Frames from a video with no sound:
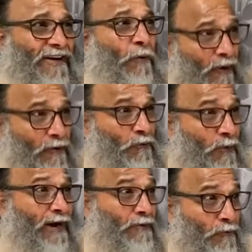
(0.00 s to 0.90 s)
What
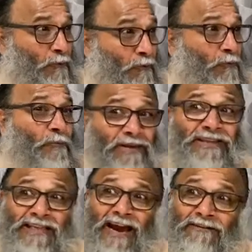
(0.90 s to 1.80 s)
do I do to
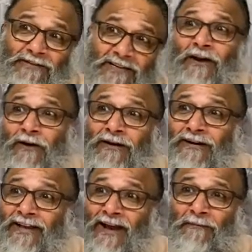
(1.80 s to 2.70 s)
be that which I
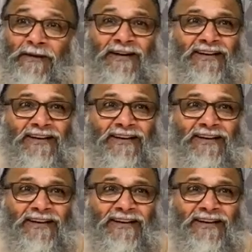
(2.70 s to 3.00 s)
already am?